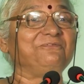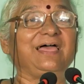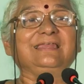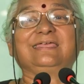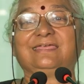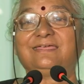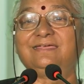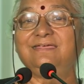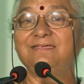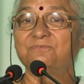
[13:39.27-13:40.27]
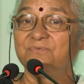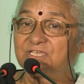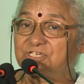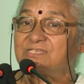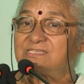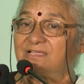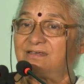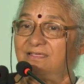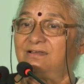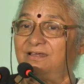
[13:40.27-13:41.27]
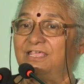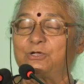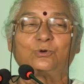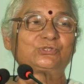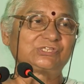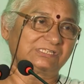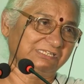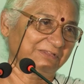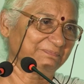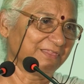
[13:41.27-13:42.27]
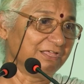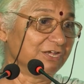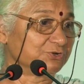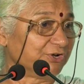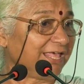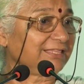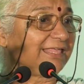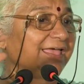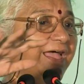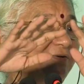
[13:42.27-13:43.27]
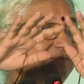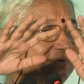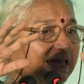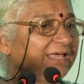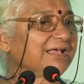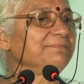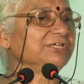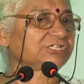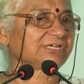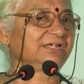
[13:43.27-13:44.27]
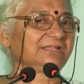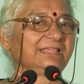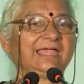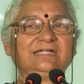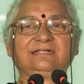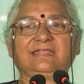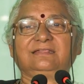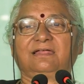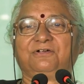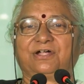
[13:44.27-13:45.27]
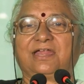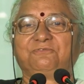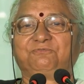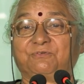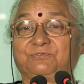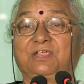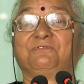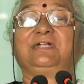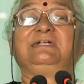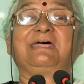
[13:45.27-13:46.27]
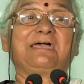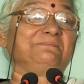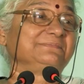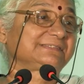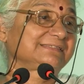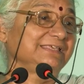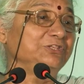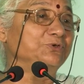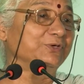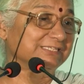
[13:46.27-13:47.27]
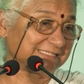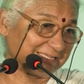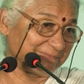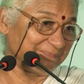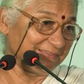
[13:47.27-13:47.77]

valley, which is the real ecosystem. Today they have decommissioned 1951 dams in USA.